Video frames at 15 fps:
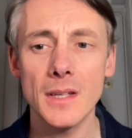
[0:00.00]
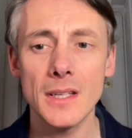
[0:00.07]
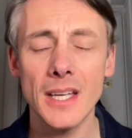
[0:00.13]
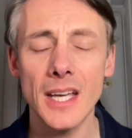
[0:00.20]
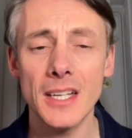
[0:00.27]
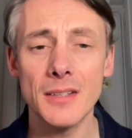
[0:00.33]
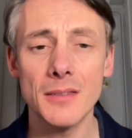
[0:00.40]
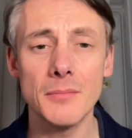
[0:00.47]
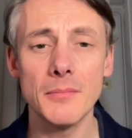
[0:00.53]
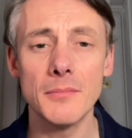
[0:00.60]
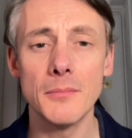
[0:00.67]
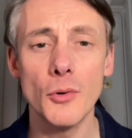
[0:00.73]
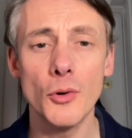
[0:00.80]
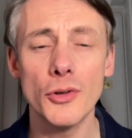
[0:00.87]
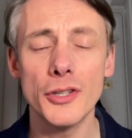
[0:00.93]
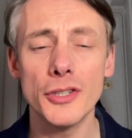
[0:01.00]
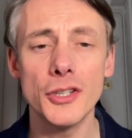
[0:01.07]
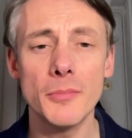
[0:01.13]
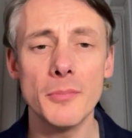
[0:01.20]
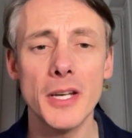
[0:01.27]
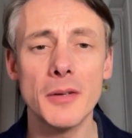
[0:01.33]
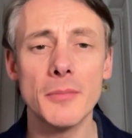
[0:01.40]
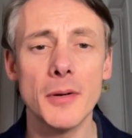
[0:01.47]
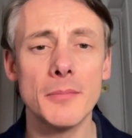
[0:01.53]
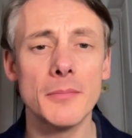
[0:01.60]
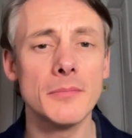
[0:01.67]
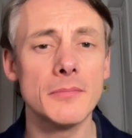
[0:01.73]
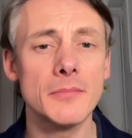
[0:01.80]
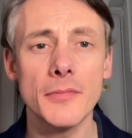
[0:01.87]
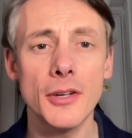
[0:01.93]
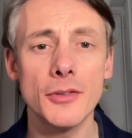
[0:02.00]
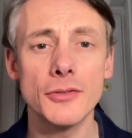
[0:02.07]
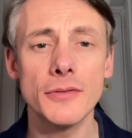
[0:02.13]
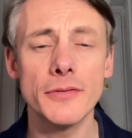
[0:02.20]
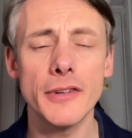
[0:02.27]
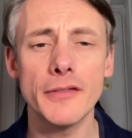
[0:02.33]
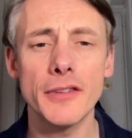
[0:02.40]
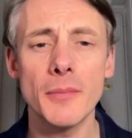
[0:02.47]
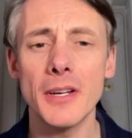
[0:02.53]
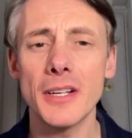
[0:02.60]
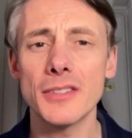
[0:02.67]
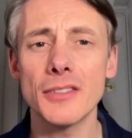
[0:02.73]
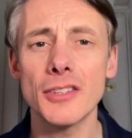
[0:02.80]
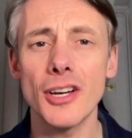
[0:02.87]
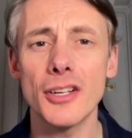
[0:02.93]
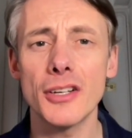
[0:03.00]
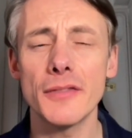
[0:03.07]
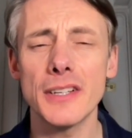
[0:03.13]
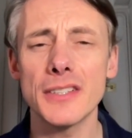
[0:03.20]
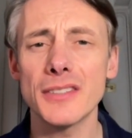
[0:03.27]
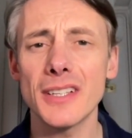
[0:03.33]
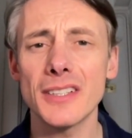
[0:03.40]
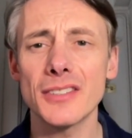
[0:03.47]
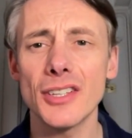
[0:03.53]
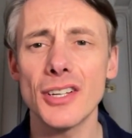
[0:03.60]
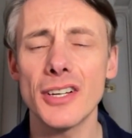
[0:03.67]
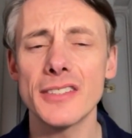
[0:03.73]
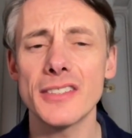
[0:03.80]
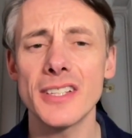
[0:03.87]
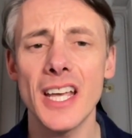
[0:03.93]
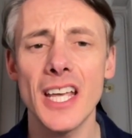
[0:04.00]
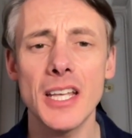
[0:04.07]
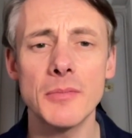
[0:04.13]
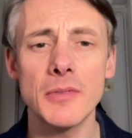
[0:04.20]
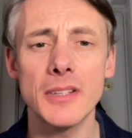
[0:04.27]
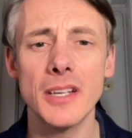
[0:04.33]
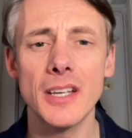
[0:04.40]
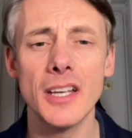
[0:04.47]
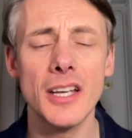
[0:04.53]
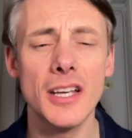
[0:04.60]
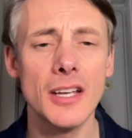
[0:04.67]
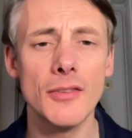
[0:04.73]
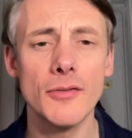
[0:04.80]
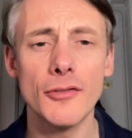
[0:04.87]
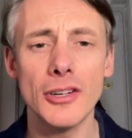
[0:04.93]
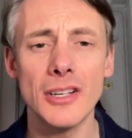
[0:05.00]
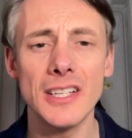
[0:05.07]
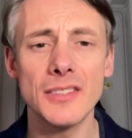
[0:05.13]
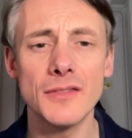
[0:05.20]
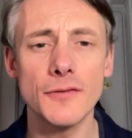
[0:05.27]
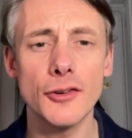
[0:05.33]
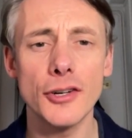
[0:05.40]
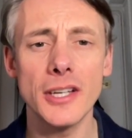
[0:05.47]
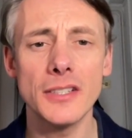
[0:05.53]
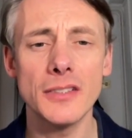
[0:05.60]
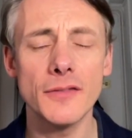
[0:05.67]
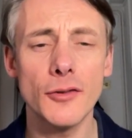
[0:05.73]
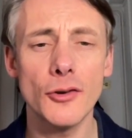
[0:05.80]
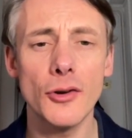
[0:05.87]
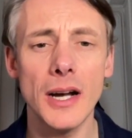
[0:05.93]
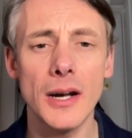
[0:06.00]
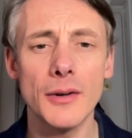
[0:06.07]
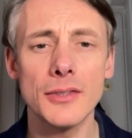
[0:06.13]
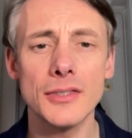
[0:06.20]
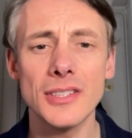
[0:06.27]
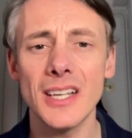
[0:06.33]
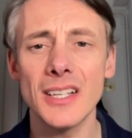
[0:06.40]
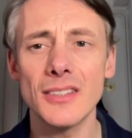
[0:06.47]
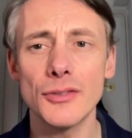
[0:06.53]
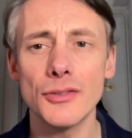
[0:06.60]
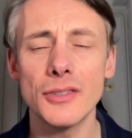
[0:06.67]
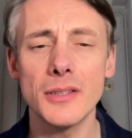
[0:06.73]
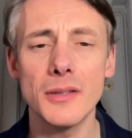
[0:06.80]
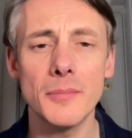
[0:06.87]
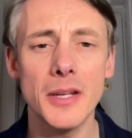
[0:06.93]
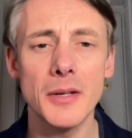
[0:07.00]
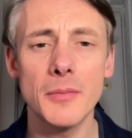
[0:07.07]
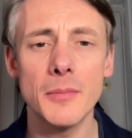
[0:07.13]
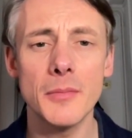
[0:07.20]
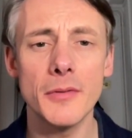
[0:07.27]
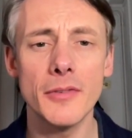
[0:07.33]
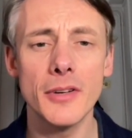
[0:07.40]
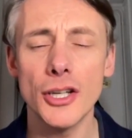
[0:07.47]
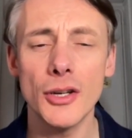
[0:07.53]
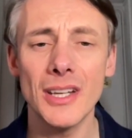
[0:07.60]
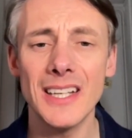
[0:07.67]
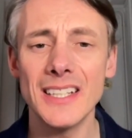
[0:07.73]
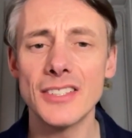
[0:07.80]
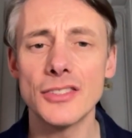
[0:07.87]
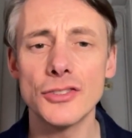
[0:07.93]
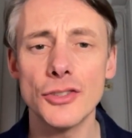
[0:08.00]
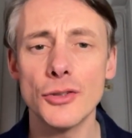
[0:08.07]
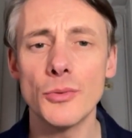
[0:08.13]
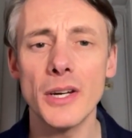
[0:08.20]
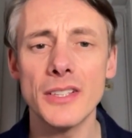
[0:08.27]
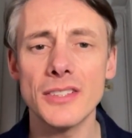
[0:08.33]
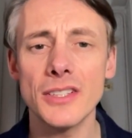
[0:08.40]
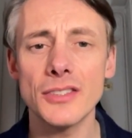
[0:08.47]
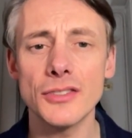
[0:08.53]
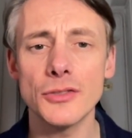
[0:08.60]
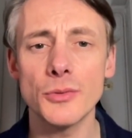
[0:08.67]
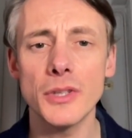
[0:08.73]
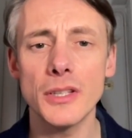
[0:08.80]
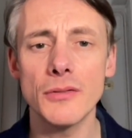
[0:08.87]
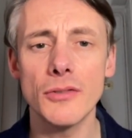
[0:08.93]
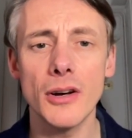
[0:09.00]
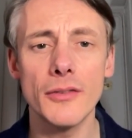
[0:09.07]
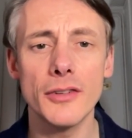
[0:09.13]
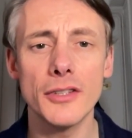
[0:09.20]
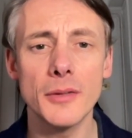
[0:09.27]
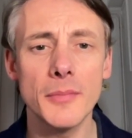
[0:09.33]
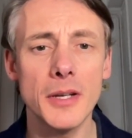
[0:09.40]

getting more than your minimum 150 minutes of cardiovascular exercise and aiming for at least 3 to 4 hours and doing the minimum of at least 2 weight sessions a week rather than the